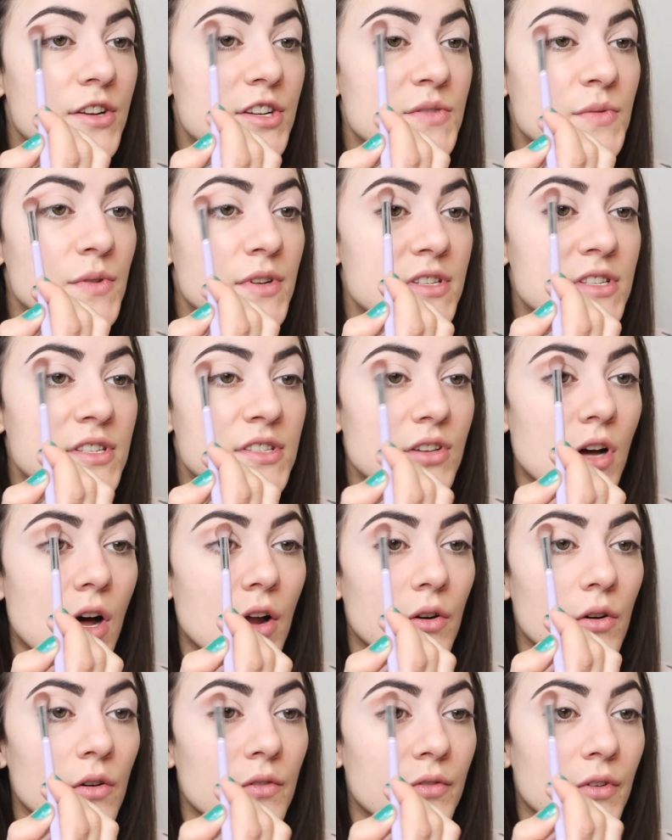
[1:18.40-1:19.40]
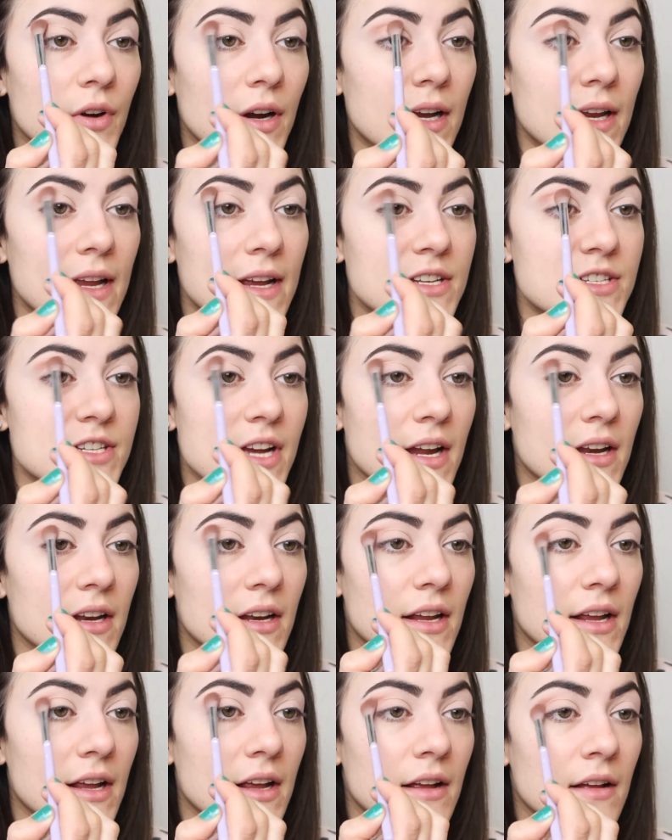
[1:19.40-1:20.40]
You just want to start off really
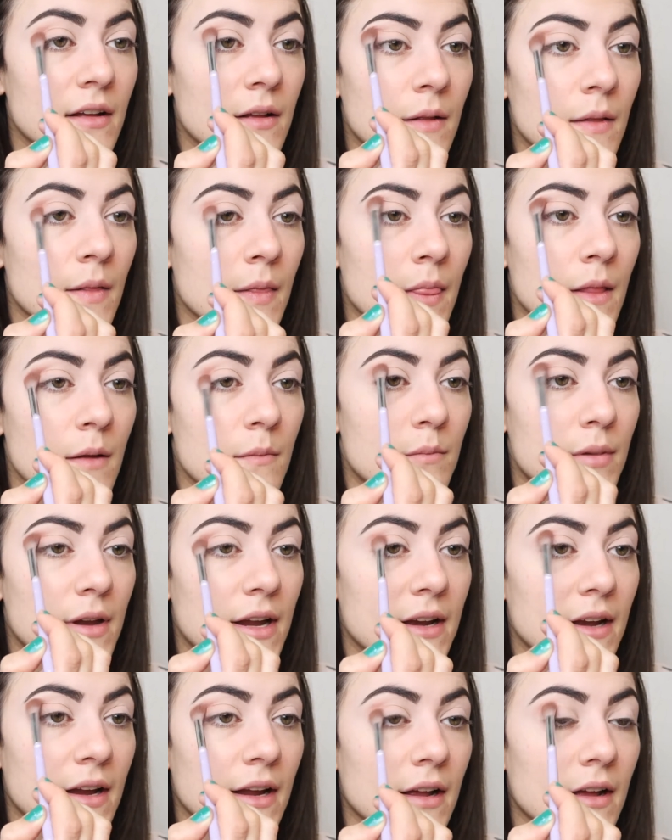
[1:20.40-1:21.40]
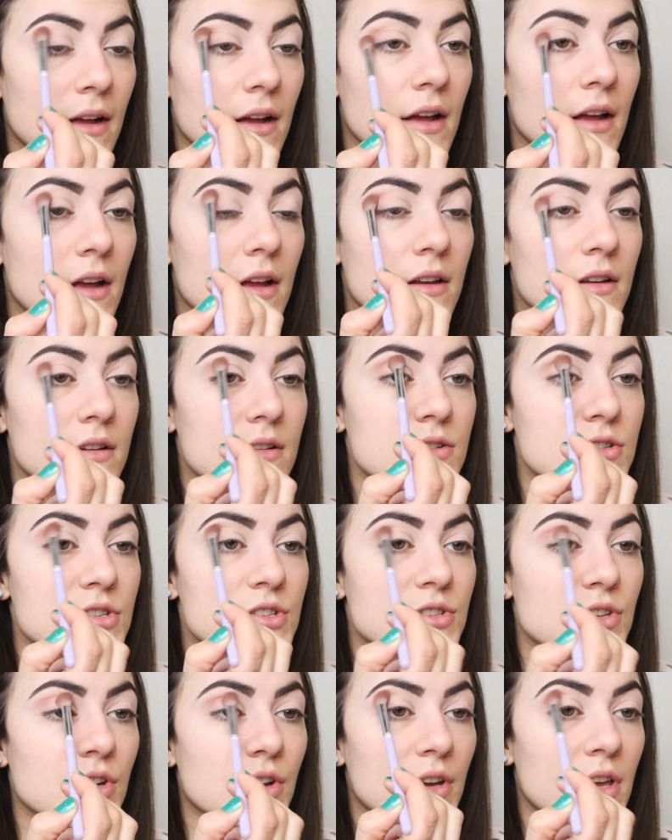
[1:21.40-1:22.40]
gently, blending in
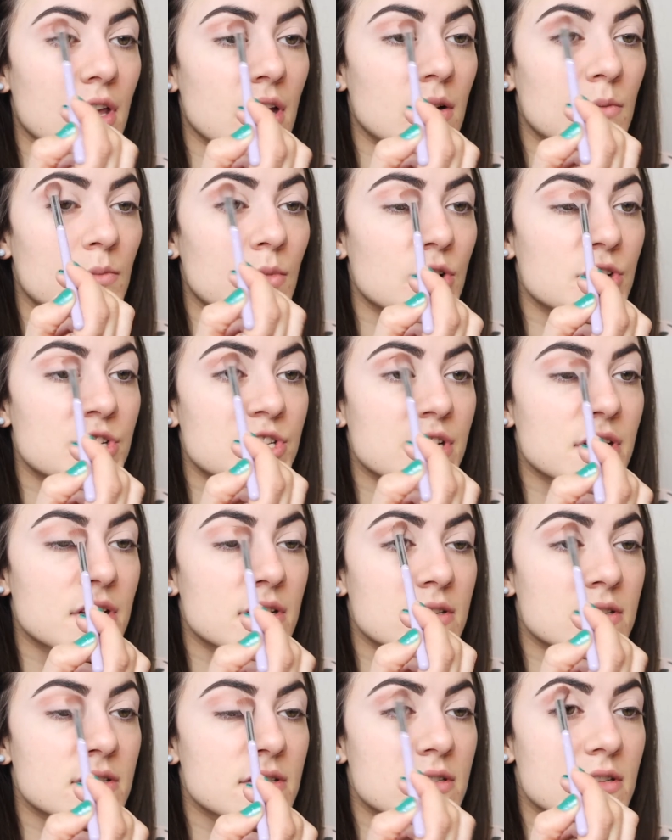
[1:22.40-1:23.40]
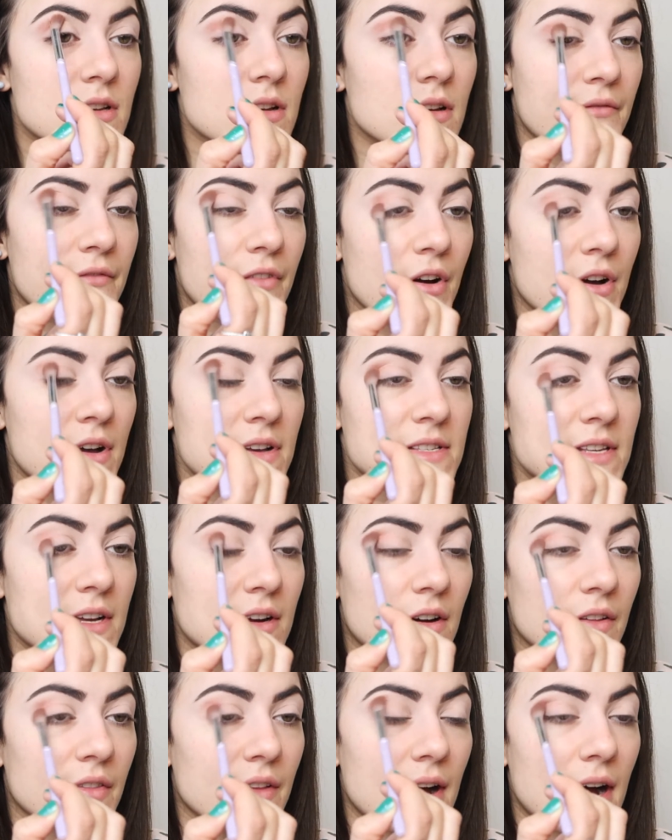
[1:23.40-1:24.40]
circular motions,
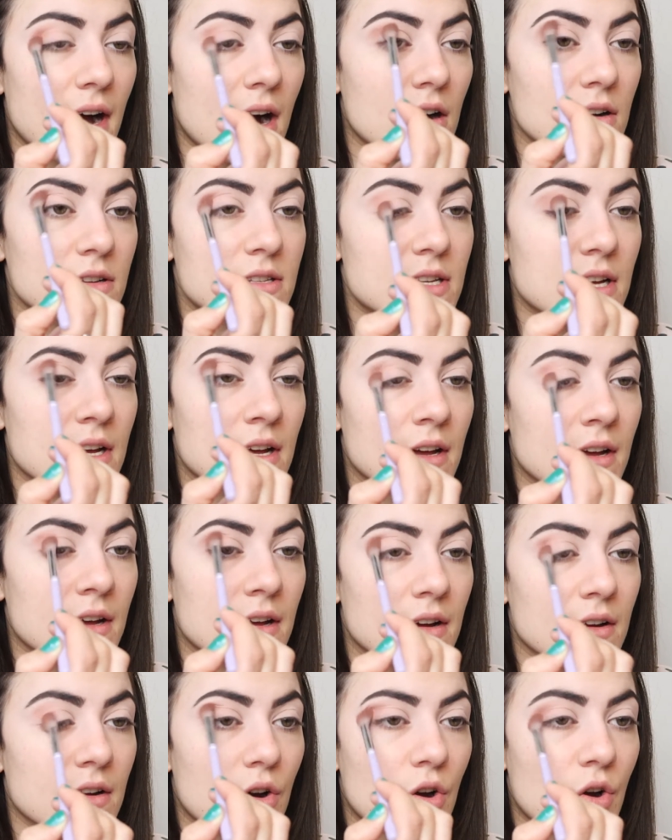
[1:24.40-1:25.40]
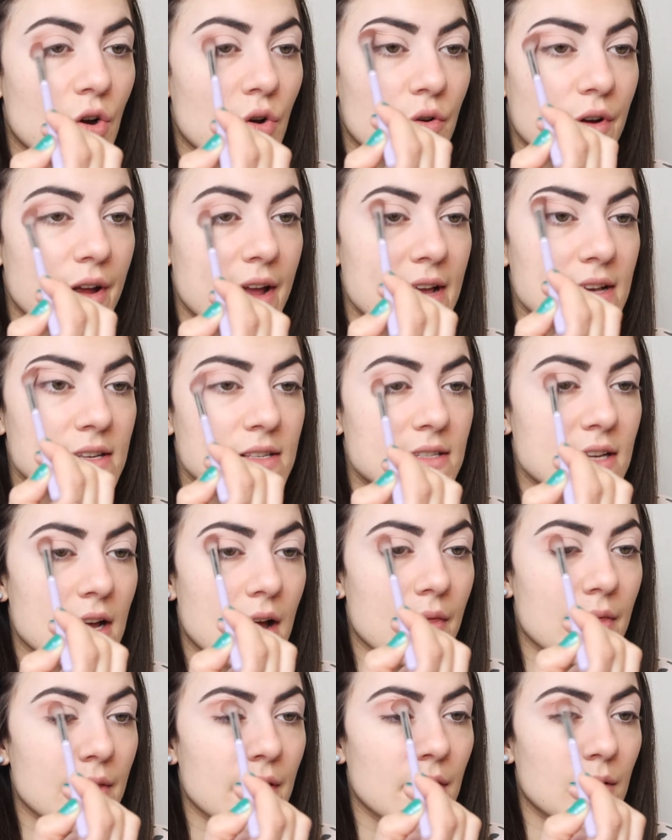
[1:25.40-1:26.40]
focusing on the outer crease
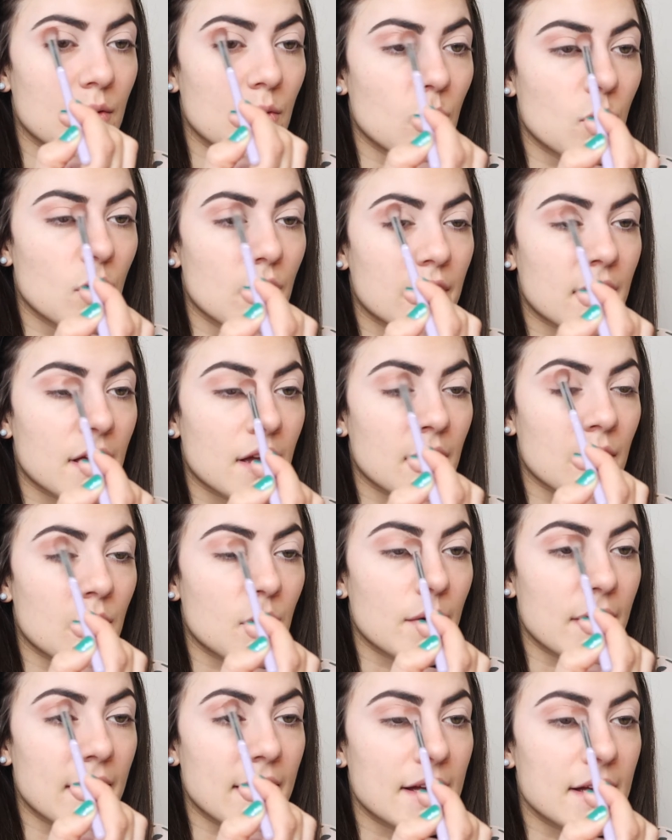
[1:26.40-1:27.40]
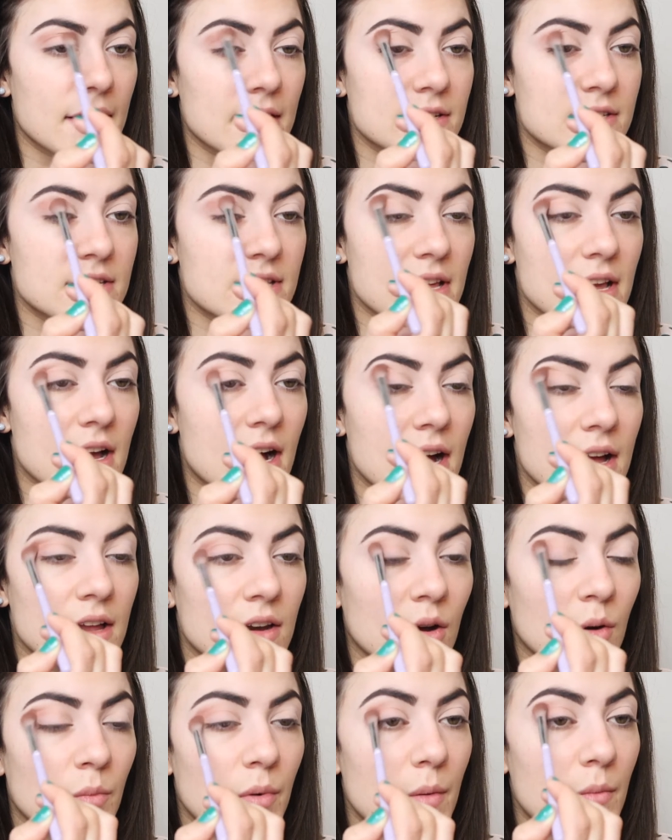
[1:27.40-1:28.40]
and then working your way into the eye a
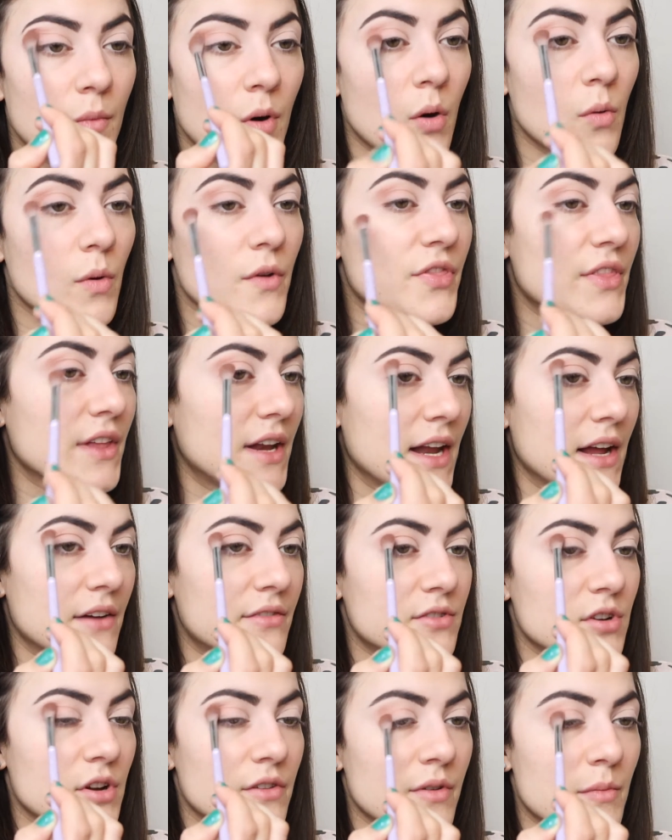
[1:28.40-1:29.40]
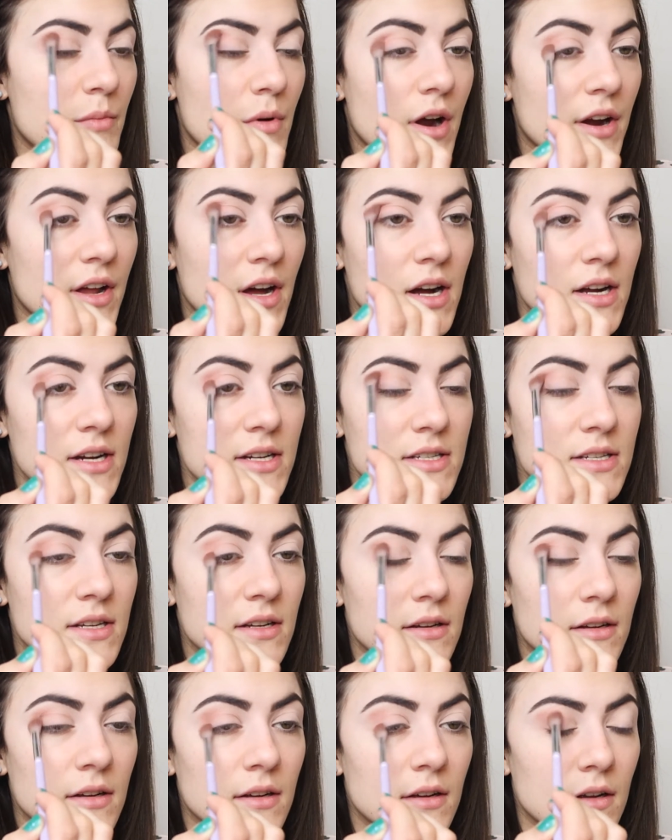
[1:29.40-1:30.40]
little bit more with the leftover
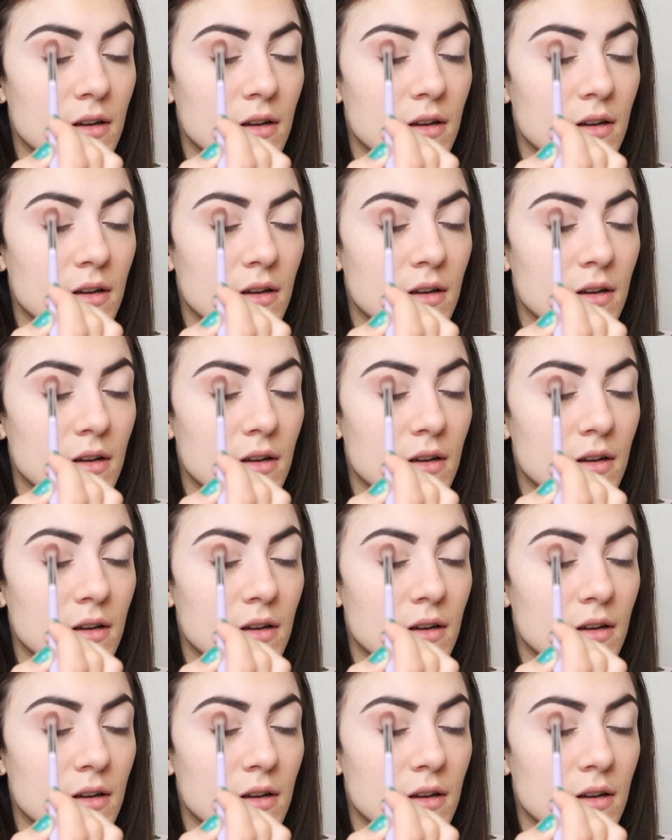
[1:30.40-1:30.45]
product.